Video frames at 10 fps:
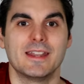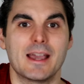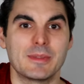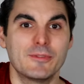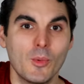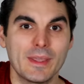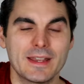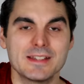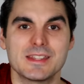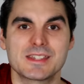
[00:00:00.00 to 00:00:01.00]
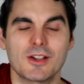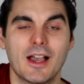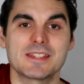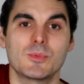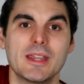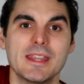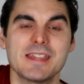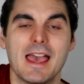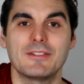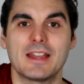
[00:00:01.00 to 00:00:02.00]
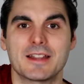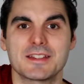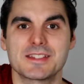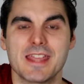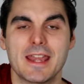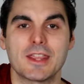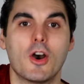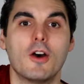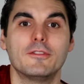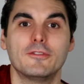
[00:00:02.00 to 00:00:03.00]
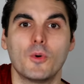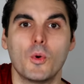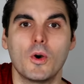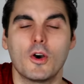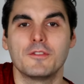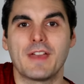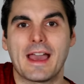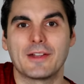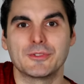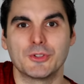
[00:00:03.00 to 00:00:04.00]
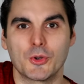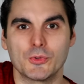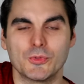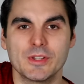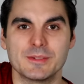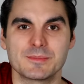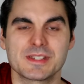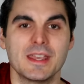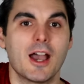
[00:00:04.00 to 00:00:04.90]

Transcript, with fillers: Now, before we get into this, guys, we need to have an understanding of four of our note rhythms.